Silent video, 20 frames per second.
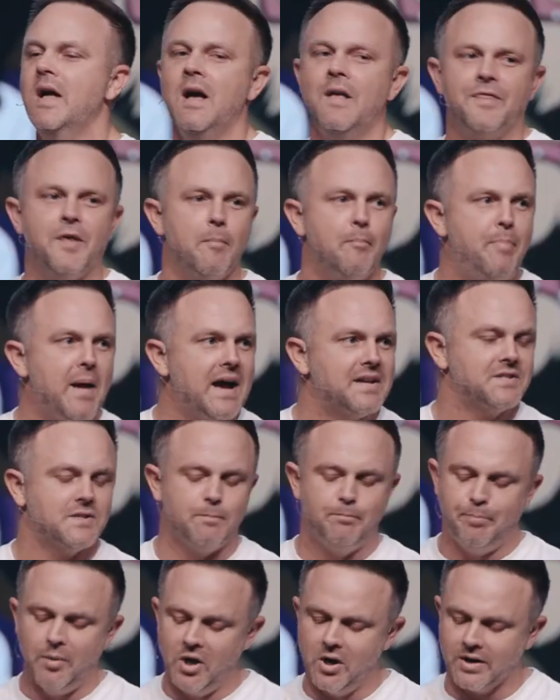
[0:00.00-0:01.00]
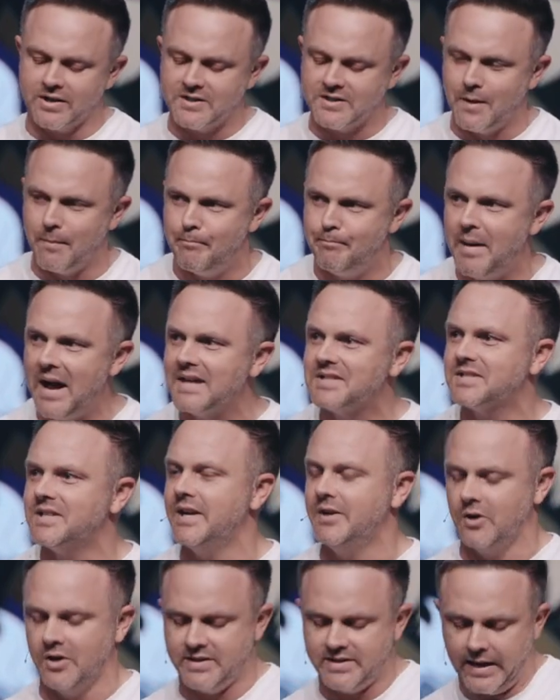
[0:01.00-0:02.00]
The best books, the best
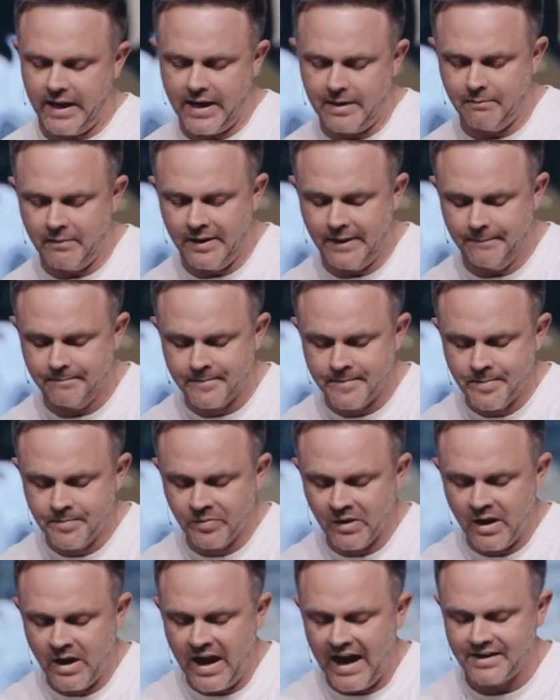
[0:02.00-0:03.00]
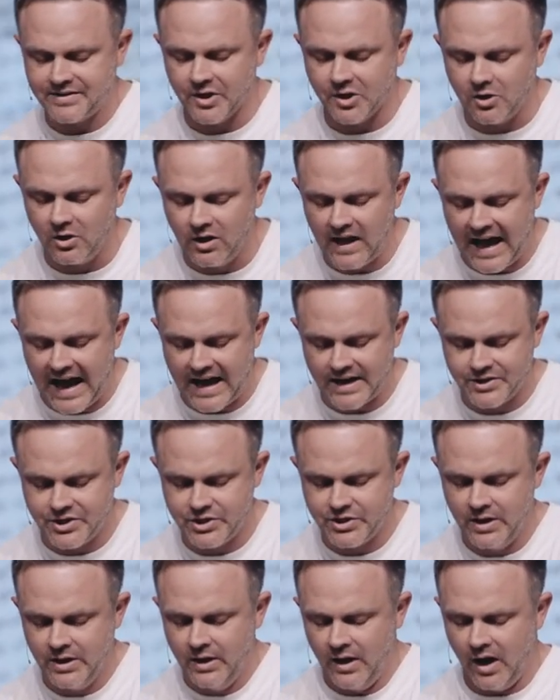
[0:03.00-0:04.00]
entertainment has a clash
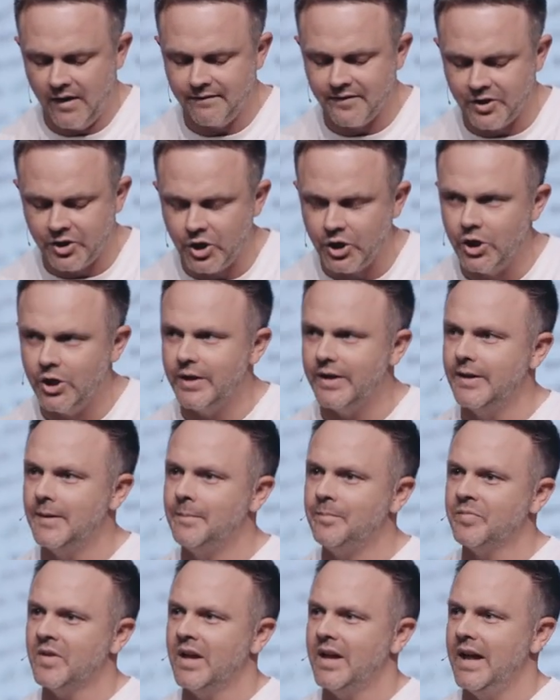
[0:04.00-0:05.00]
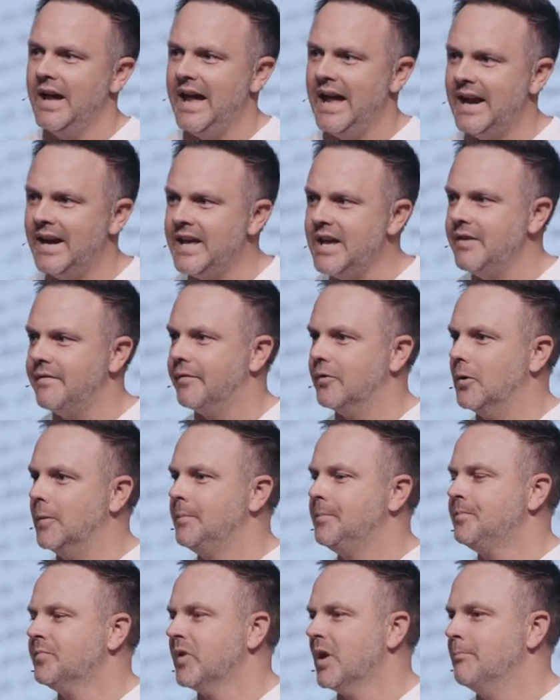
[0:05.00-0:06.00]
of good and evil.
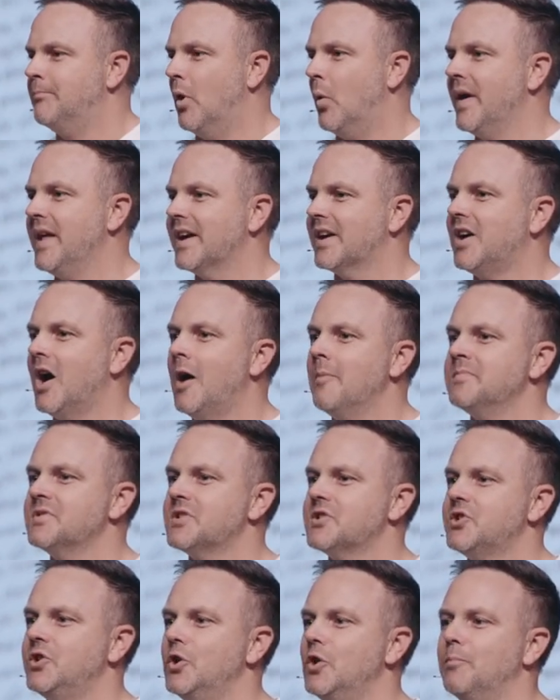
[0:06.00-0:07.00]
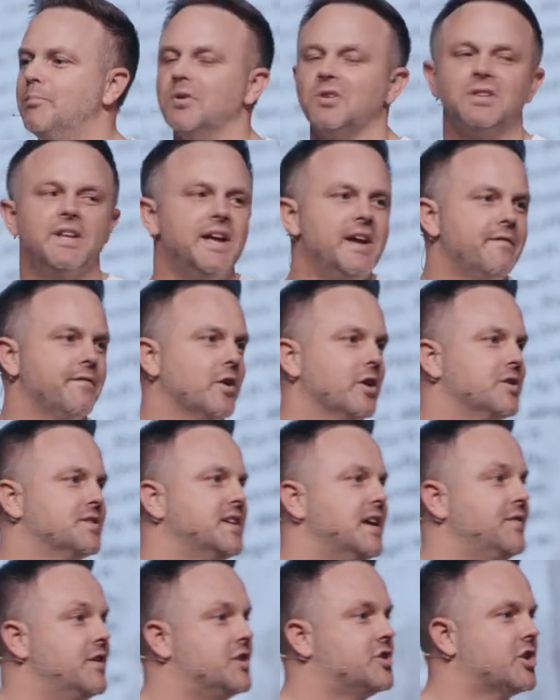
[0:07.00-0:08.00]
But when it comes to believers
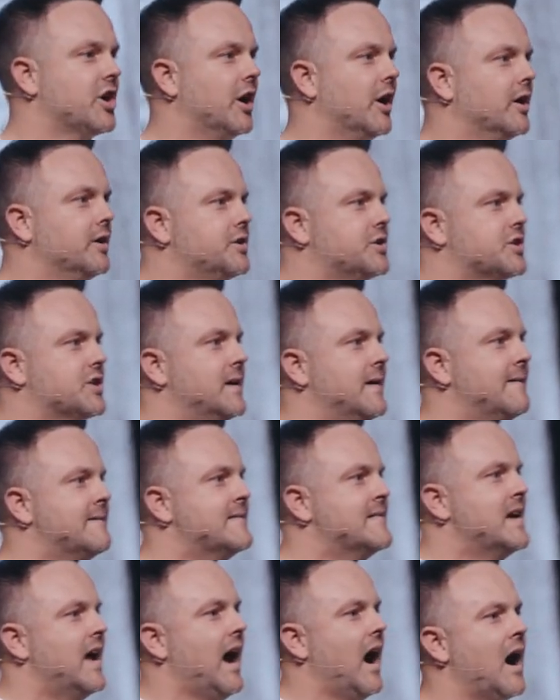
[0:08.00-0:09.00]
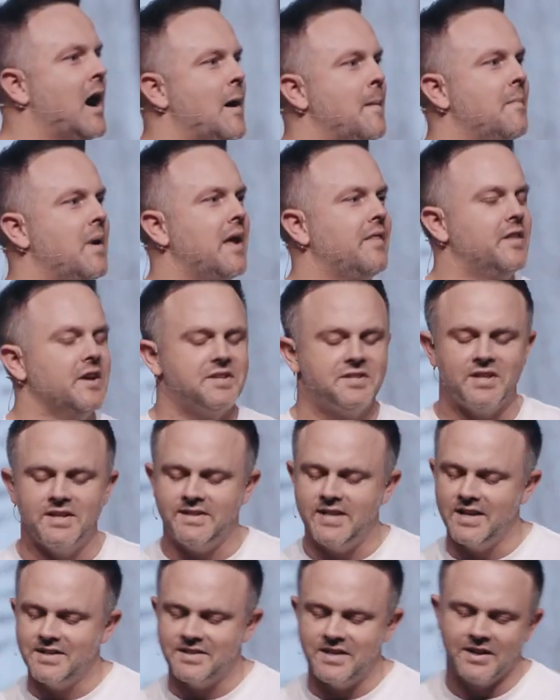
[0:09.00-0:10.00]
in the church, um, the
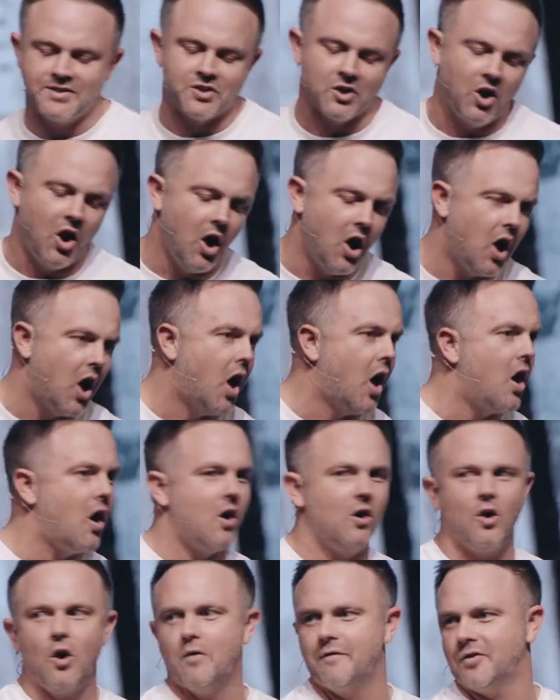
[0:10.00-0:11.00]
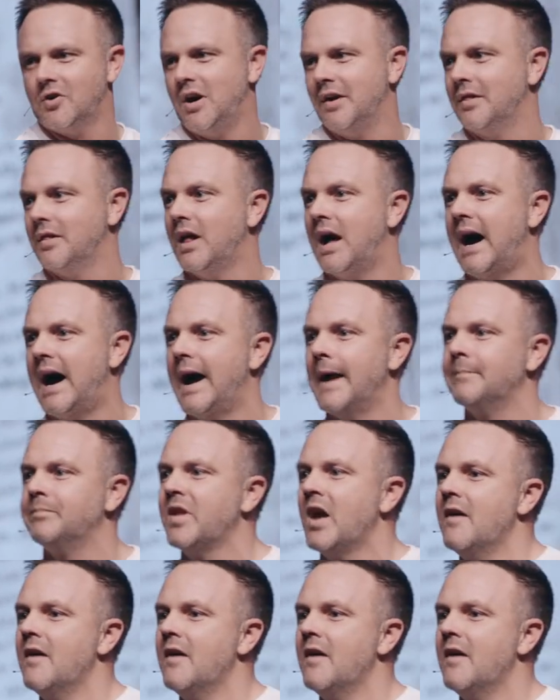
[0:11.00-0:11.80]
statistics are all over online.